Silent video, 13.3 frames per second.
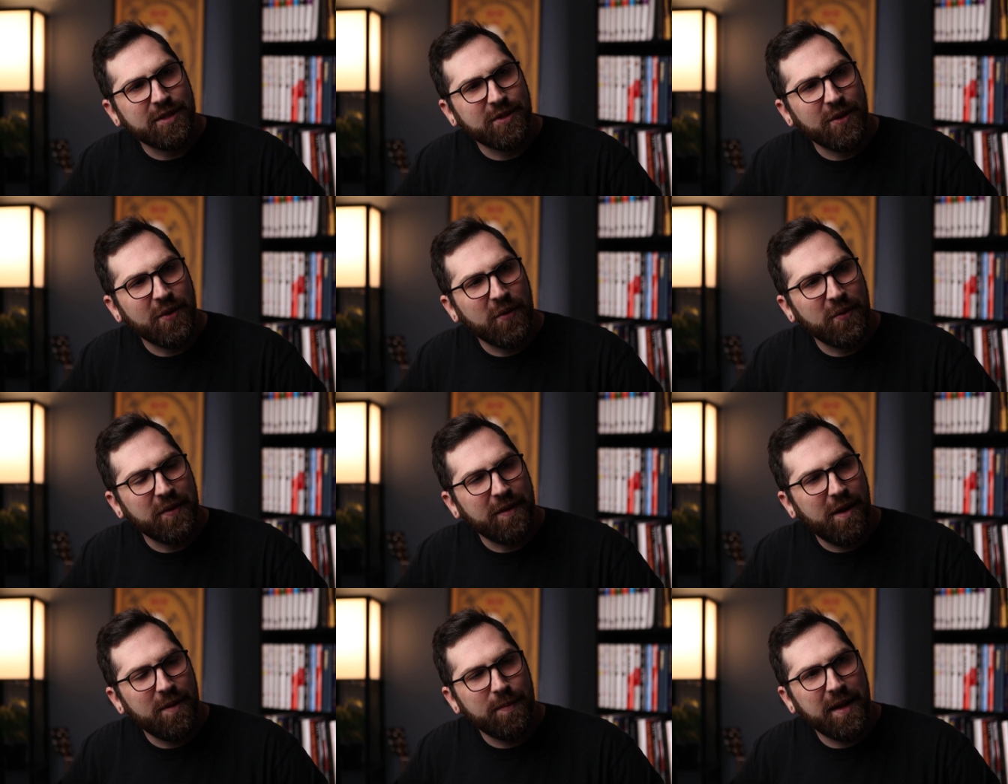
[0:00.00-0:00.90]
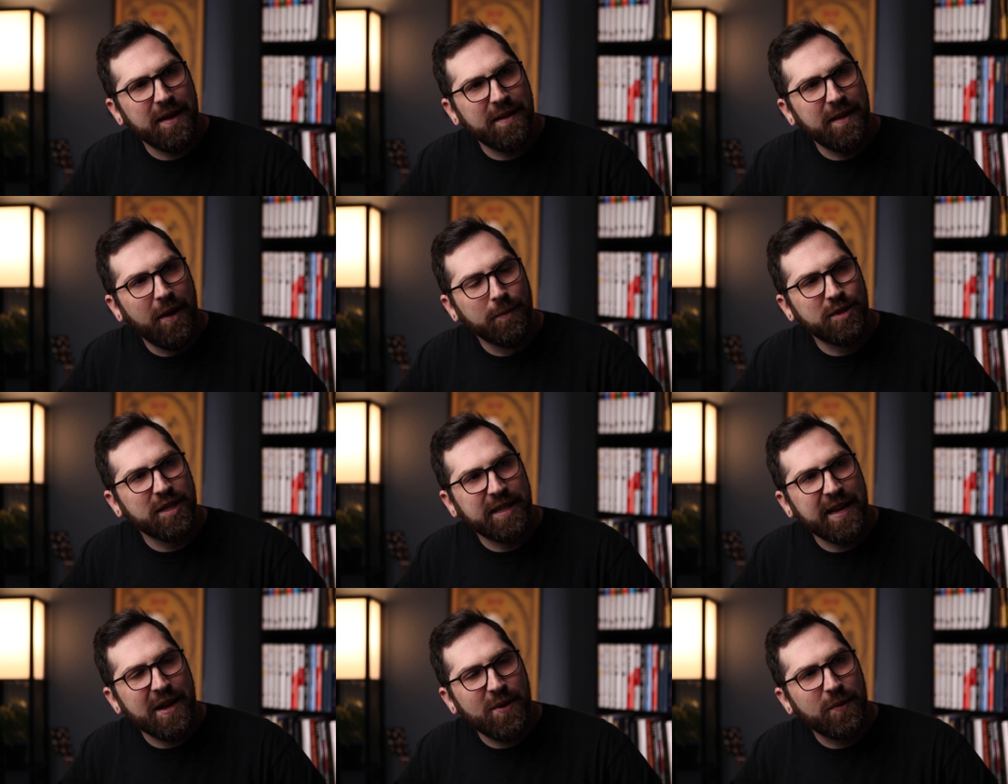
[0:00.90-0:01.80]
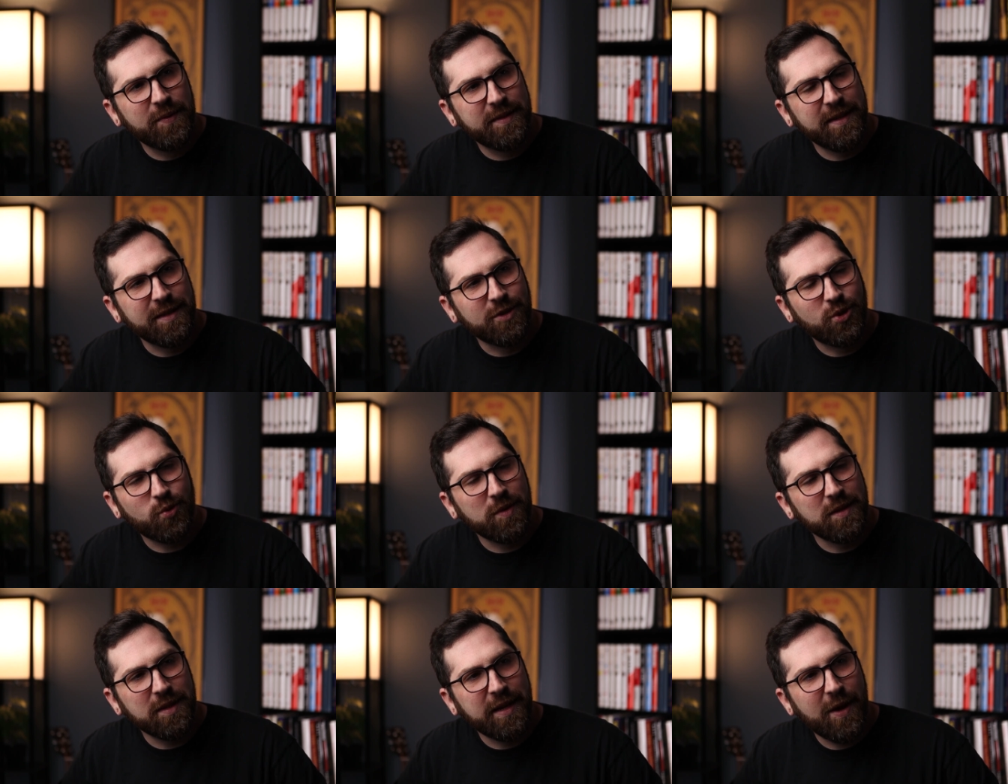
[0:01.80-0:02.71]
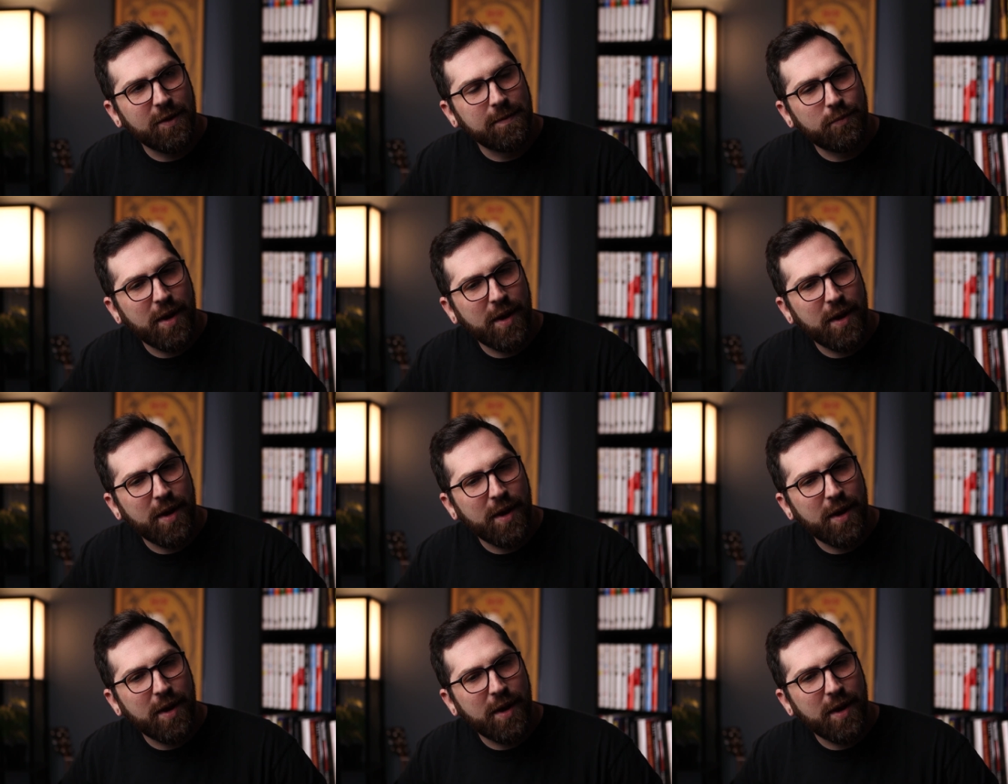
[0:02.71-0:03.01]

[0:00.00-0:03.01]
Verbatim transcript: so all my Elmsley count and Jordan count